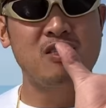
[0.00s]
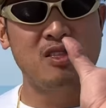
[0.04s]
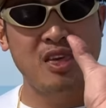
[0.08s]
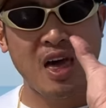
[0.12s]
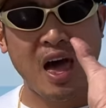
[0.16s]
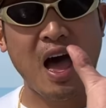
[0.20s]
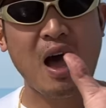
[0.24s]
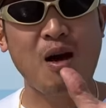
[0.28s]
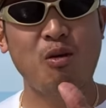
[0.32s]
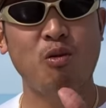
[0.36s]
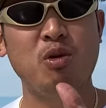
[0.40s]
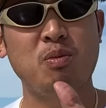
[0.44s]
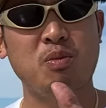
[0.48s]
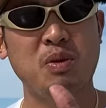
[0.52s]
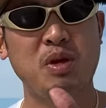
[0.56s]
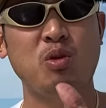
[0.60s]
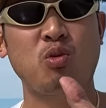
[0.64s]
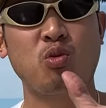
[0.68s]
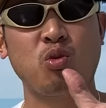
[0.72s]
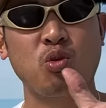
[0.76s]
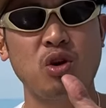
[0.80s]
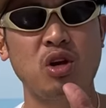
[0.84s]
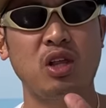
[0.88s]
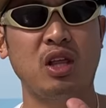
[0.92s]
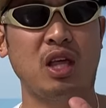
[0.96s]
that would be
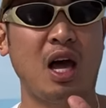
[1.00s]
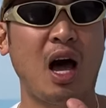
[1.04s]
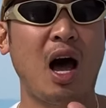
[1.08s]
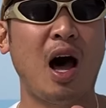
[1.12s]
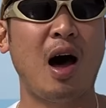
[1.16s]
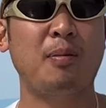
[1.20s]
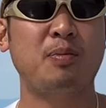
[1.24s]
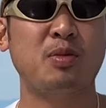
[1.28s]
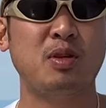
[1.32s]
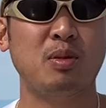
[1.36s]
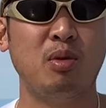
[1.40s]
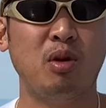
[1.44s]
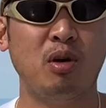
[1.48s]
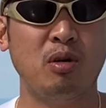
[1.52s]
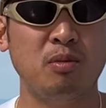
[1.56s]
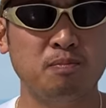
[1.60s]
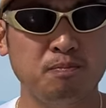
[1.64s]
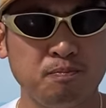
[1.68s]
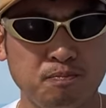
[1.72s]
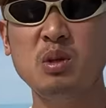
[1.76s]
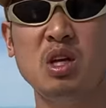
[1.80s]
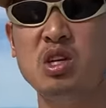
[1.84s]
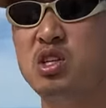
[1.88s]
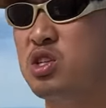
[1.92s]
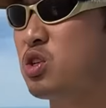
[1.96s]
really optimal.
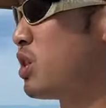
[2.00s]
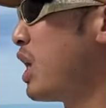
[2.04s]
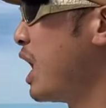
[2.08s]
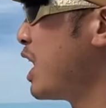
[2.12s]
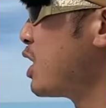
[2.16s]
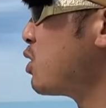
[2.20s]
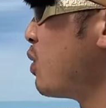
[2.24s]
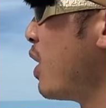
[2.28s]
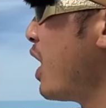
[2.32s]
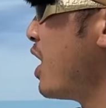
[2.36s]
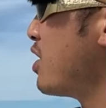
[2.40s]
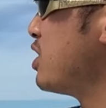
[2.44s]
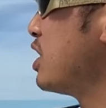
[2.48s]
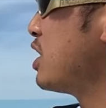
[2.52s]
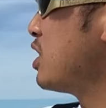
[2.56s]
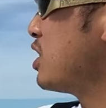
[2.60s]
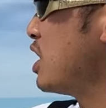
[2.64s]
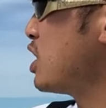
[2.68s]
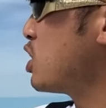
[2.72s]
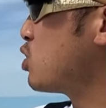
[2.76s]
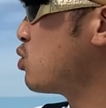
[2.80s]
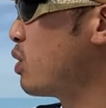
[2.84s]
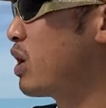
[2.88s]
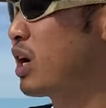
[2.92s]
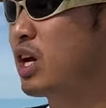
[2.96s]
So that's why I think
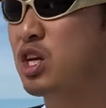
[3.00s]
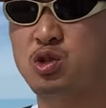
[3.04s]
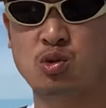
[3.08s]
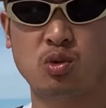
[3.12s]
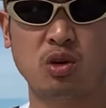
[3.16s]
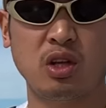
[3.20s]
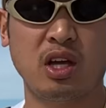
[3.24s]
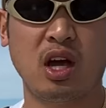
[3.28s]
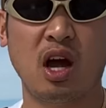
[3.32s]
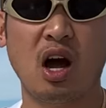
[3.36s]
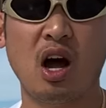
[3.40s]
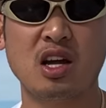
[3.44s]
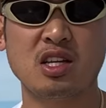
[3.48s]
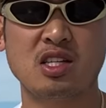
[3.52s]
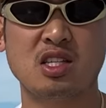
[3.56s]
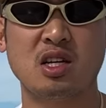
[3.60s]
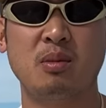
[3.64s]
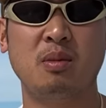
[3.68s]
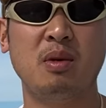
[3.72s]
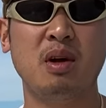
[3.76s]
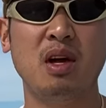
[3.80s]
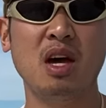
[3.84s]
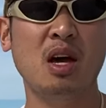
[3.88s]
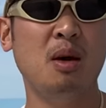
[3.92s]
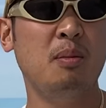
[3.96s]
this rig is really
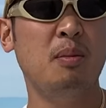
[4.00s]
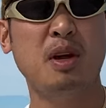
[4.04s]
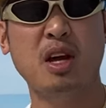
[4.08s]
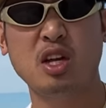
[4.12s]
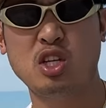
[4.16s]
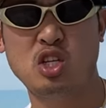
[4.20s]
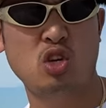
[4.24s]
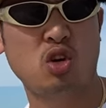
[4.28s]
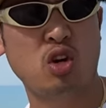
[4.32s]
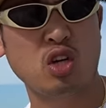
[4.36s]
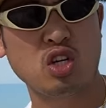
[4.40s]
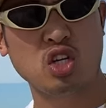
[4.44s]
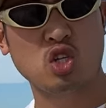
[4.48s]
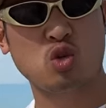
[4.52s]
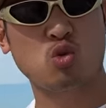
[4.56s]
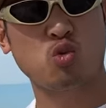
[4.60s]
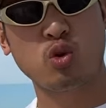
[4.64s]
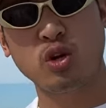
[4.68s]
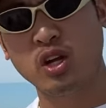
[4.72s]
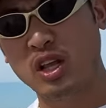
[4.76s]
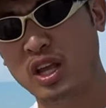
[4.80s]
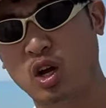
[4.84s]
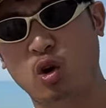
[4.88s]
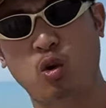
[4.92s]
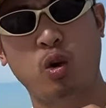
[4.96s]
awesome because you can just
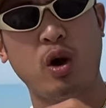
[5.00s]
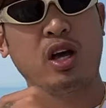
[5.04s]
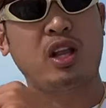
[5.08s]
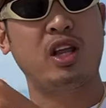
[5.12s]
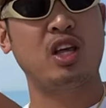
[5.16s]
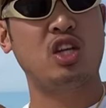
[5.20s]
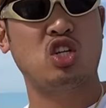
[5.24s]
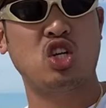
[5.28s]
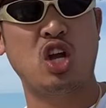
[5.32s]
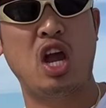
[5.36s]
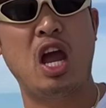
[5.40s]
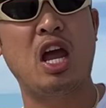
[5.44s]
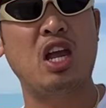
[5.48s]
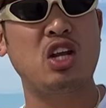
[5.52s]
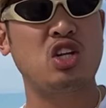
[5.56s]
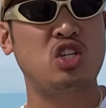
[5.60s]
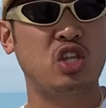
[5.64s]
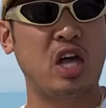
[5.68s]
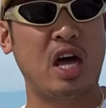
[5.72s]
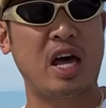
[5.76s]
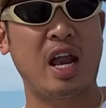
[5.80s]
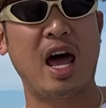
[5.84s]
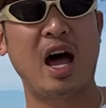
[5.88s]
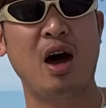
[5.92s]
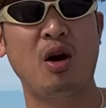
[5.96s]
really quickly change
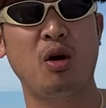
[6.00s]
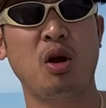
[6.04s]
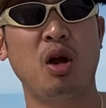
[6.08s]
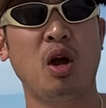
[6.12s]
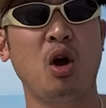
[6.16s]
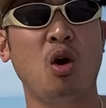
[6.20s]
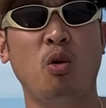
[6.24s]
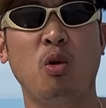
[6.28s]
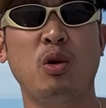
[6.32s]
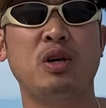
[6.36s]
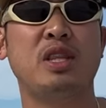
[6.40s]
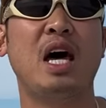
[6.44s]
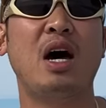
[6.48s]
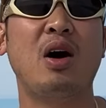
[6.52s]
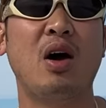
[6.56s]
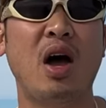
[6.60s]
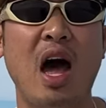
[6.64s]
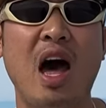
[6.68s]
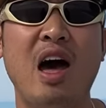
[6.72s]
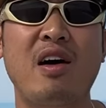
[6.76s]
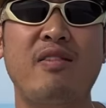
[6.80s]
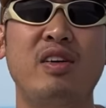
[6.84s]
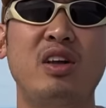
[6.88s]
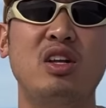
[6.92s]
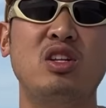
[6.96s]
that out without
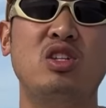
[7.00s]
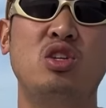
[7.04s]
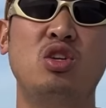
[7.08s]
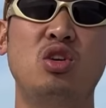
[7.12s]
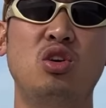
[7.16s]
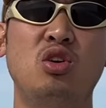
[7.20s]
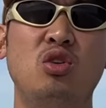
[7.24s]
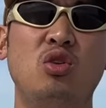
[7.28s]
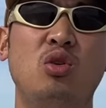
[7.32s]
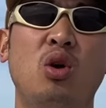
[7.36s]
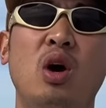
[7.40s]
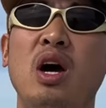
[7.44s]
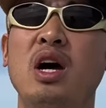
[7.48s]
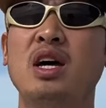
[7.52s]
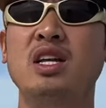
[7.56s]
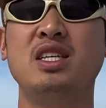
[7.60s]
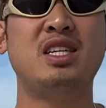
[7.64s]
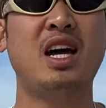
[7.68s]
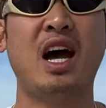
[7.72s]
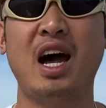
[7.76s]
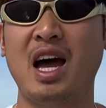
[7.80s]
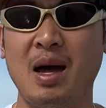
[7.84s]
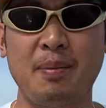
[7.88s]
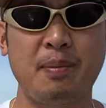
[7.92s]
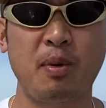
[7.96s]
having to
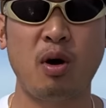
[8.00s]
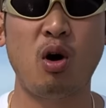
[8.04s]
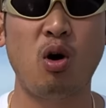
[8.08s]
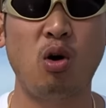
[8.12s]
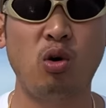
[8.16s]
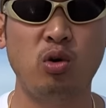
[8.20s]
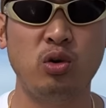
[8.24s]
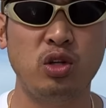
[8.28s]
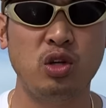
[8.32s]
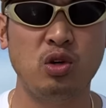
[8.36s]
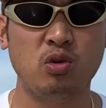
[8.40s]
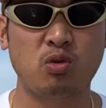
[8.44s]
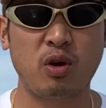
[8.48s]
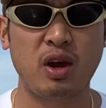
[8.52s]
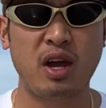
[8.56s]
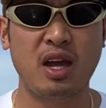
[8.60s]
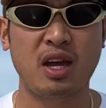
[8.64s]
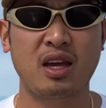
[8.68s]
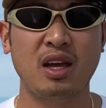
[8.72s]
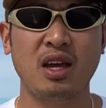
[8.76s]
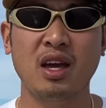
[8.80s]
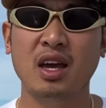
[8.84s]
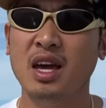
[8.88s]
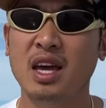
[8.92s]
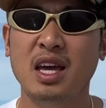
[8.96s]
tie up a whole new rig.
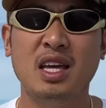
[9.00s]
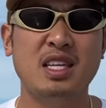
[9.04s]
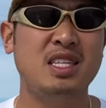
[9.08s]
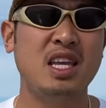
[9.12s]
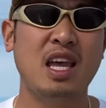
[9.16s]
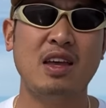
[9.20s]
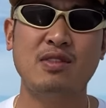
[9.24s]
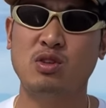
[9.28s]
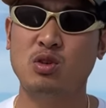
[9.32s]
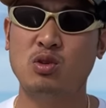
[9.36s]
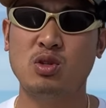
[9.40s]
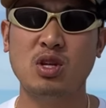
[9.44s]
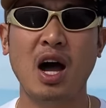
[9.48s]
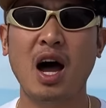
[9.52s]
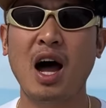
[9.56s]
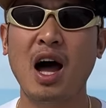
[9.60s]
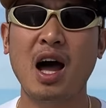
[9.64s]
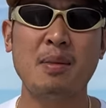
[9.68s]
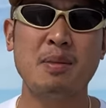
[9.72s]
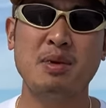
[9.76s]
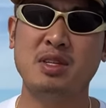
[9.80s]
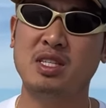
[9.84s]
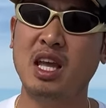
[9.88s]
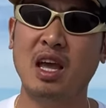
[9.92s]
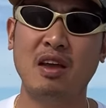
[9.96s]
It saves you
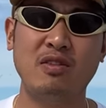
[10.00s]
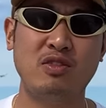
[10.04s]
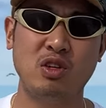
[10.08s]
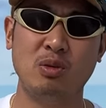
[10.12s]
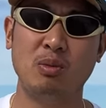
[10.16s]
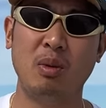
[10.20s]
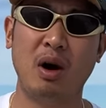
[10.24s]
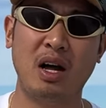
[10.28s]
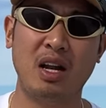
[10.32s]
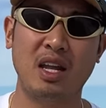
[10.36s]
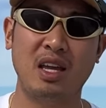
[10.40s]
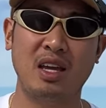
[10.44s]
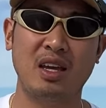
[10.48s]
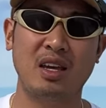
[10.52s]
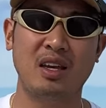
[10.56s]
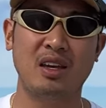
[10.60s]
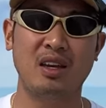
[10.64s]
time, it saves you money.